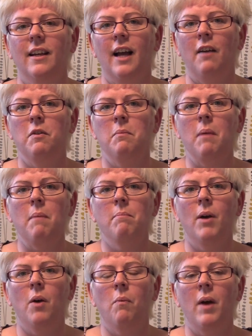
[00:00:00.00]
I
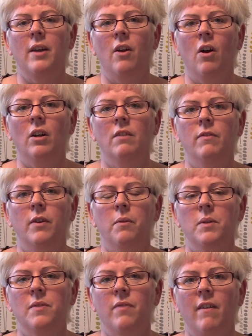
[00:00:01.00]
remember when Oliver
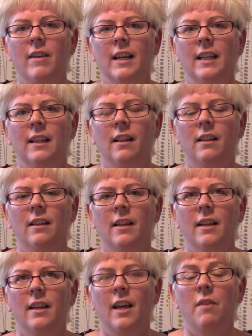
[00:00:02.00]
was very little,
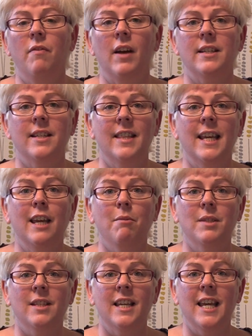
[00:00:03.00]
in fact, I think it
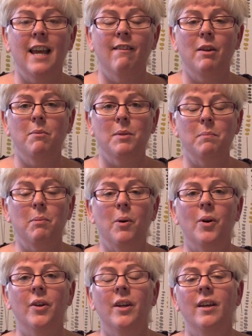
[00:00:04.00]
was the year he was
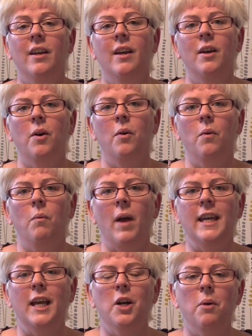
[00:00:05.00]
born,
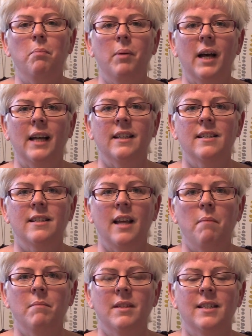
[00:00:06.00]
waking up and
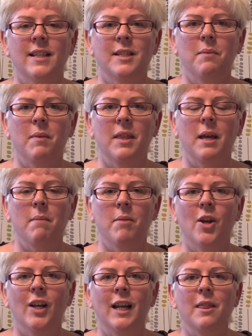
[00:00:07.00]
sitting with him
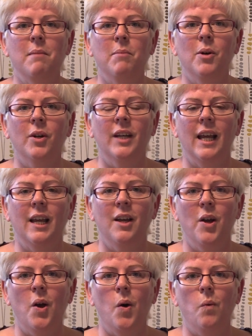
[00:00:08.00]
early in the morning,
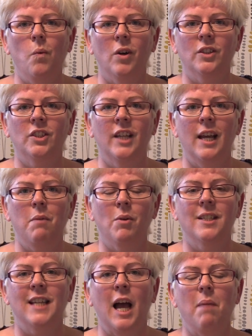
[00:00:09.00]
watching
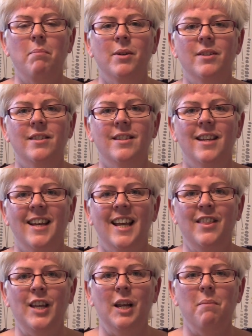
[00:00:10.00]
what had happened
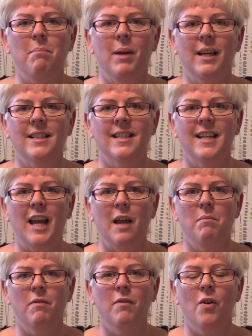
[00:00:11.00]
in the Olympics the
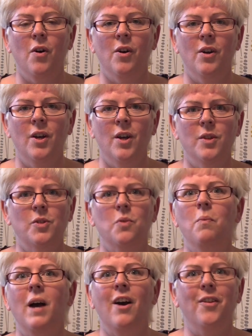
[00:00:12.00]
night before,
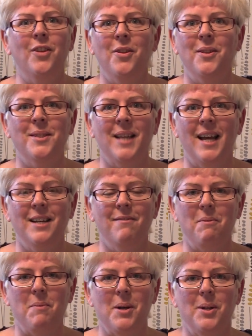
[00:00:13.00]
somewhere on the other side of
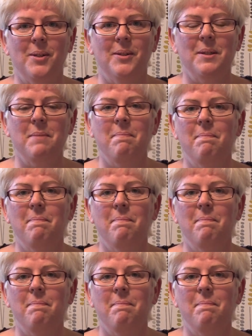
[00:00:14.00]
the world.